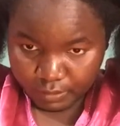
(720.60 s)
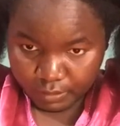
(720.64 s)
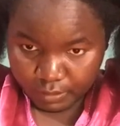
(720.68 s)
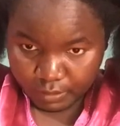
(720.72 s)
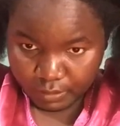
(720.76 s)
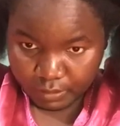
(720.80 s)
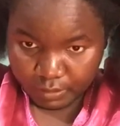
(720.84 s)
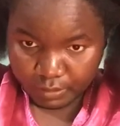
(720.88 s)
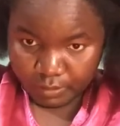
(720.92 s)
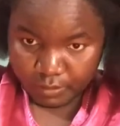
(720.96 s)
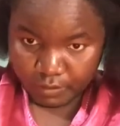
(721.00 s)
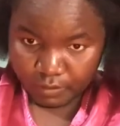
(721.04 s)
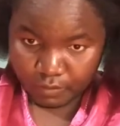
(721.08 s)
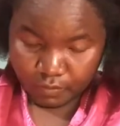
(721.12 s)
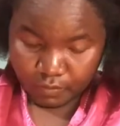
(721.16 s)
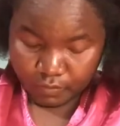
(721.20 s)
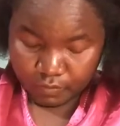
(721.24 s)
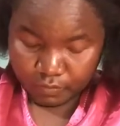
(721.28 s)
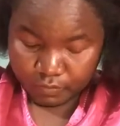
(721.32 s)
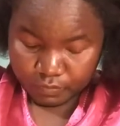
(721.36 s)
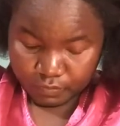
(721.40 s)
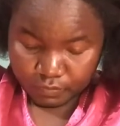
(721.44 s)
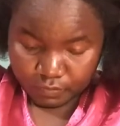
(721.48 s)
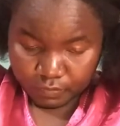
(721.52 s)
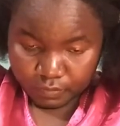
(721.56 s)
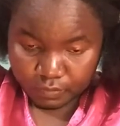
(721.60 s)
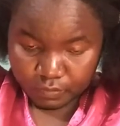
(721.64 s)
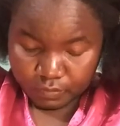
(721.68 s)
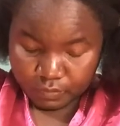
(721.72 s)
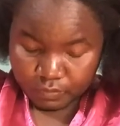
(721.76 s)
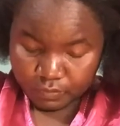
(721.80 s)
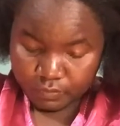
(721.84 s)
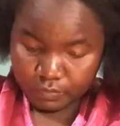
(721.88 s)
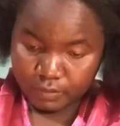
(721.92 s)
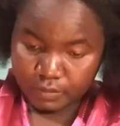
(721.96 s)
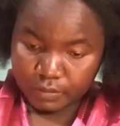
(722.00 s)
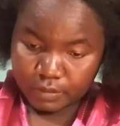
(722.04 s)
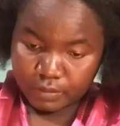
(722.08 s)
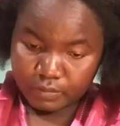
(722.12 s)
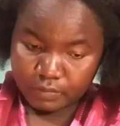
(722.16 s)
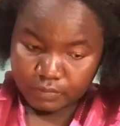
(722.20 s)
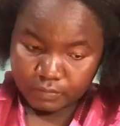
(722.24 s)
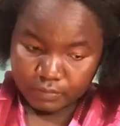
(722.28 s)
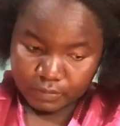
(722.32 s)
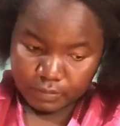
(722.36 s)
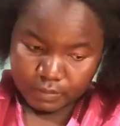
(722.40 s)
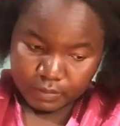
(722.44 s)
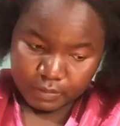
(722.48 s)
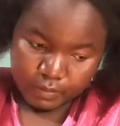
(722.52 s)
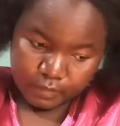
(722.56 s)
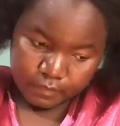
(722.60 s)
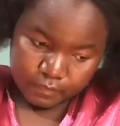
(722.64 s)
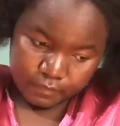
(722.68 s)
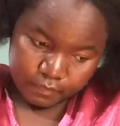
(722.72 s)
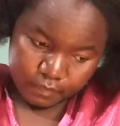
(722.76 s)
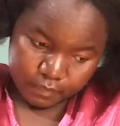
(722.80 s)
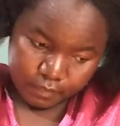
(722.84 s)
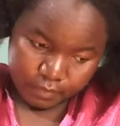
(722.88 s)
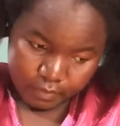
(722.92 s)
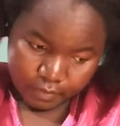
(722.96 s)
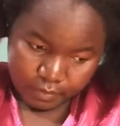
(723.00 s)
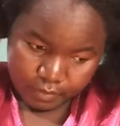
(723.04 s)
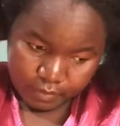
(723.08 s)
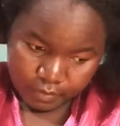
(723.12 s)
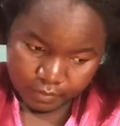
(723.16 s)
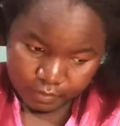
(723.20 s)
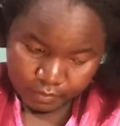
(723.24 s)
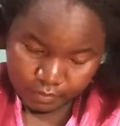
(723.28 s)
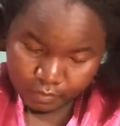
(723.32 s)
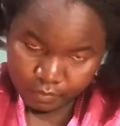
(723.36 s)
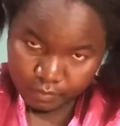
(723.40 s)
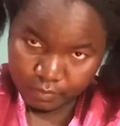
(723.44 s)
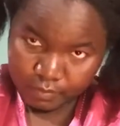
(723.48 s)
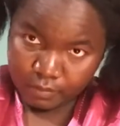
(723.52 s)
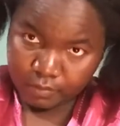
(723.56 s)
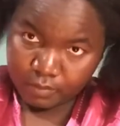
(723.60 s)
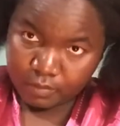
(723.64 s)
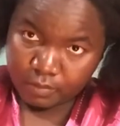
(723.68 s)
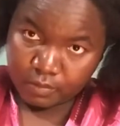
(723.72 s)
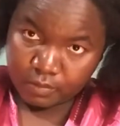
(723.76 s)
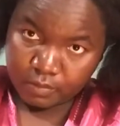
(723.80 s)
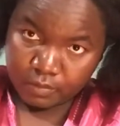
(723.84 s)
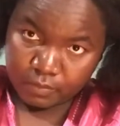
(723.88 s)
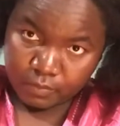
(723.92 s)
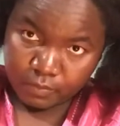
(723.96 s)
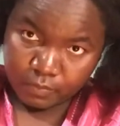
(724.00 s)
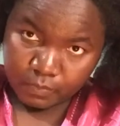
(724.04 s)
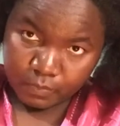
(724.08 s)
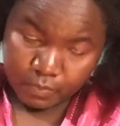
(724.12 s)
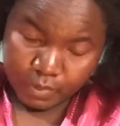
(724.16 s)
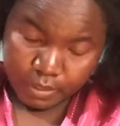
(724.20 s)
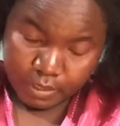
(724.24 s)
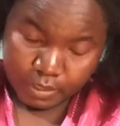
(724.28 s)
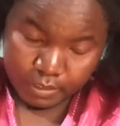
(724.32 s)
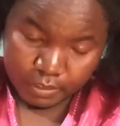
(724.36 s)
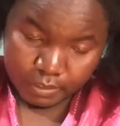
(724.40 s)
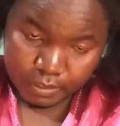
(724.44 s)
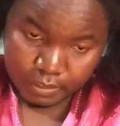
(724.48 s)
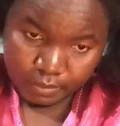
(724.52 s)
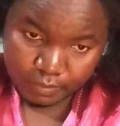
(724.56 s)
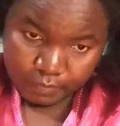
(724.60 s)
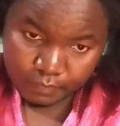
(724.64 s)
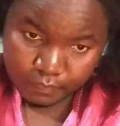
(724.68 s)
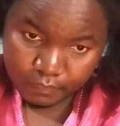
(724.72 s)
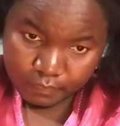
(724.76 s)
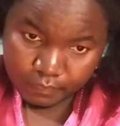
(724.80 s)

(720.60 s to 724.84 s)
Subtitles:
because you also need to save your money.